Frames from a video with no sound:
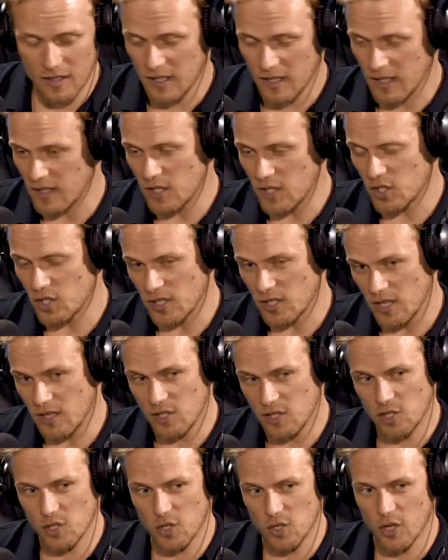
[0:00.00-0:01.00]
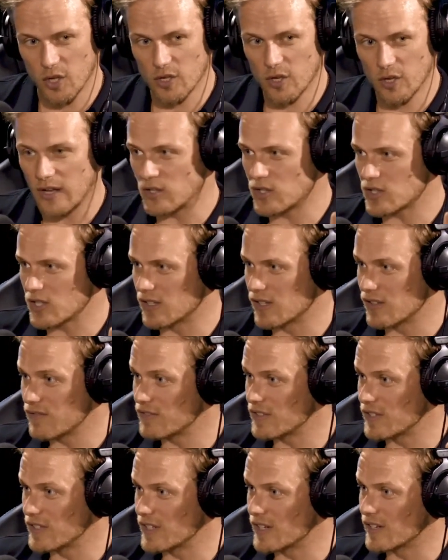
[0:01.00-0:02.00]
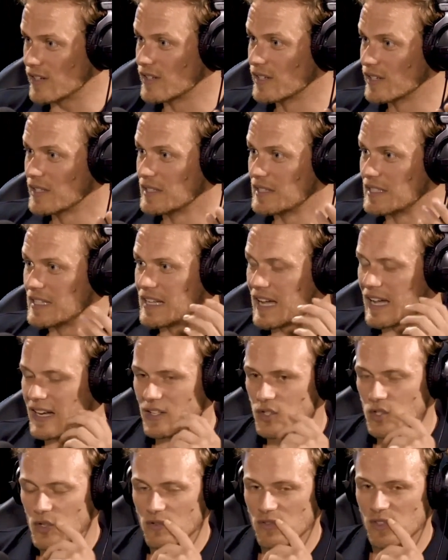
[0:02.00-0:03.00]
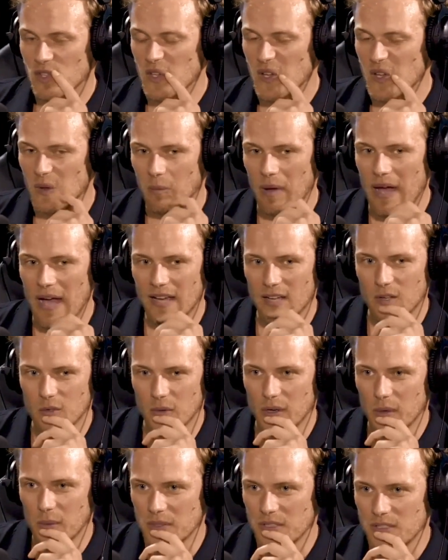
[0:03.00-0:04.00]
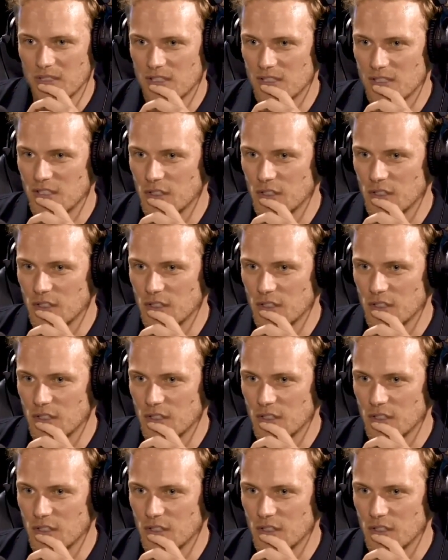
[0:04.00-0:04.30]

near the studio, I used to live near here, and sort of looking back when I was,